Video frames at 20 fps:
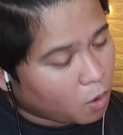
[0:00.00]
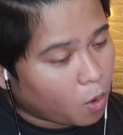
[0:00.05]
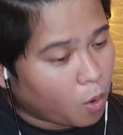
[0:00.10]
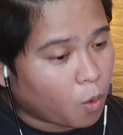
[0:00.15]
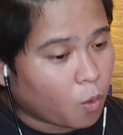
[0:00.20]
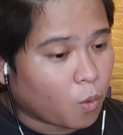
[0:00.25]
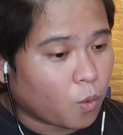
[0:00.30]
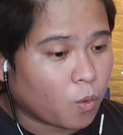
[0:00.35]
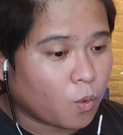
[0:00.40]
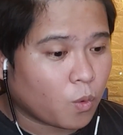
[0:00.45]

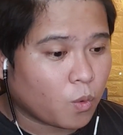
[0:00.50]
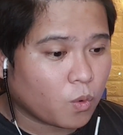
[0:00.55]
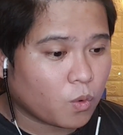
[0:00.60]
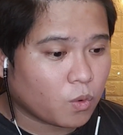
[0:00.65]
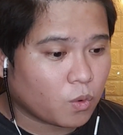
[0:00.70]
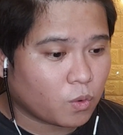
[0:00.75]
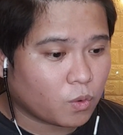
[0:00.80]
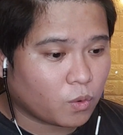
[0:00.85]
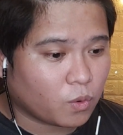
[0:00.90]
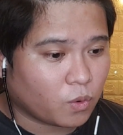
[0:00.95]

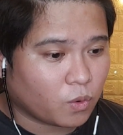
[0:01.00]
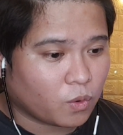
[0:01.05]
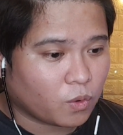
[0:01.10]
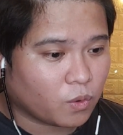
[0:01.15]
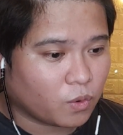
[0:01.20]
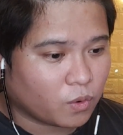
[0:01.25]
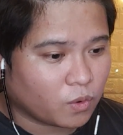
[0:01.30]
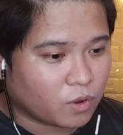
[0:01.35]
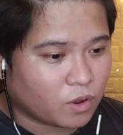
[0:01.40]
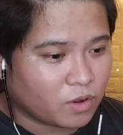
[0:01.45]

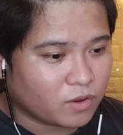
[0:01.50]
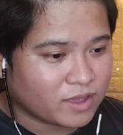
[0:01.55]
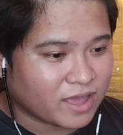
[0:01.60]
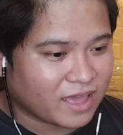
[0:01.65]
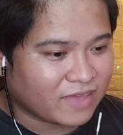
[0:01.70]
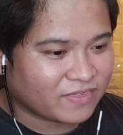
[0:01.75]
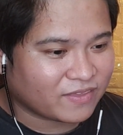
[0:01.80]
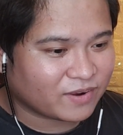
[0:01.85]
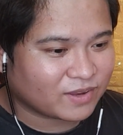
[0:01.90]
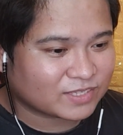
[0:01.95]
Oh,
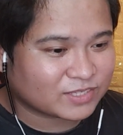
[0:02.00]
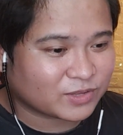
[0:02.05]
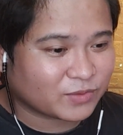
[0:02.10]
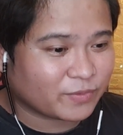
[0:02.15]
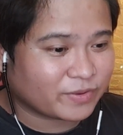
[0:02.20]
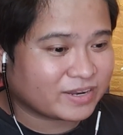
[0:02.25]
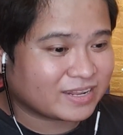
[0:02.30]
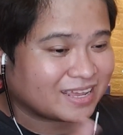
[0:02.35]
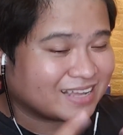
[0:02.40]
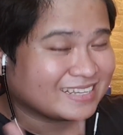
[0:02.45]
okay, there's
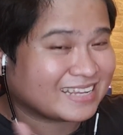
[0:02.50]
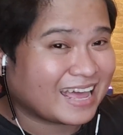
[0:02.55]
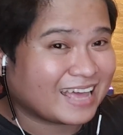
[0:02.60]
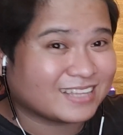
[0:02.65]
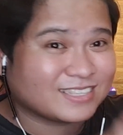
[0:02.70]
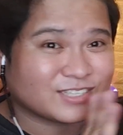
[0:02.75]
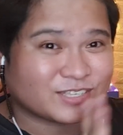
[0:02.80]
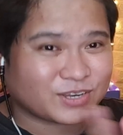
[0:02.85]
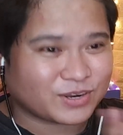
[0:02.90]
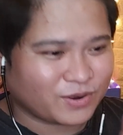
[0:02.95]
already a
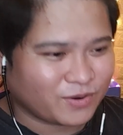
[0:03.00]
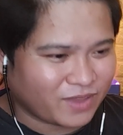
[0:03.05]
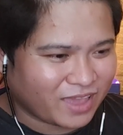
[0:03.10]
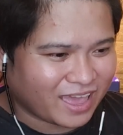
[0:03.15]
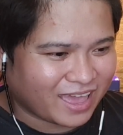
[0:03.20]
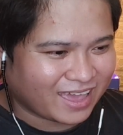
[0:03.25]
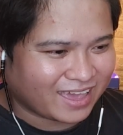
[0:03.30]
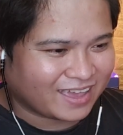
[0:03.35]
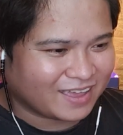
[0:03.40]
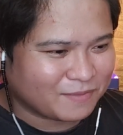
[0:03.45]
dancer,
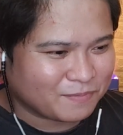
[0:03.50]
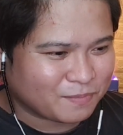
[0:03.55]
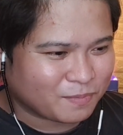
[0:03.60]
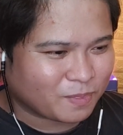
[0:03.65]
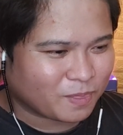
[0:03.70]
okay.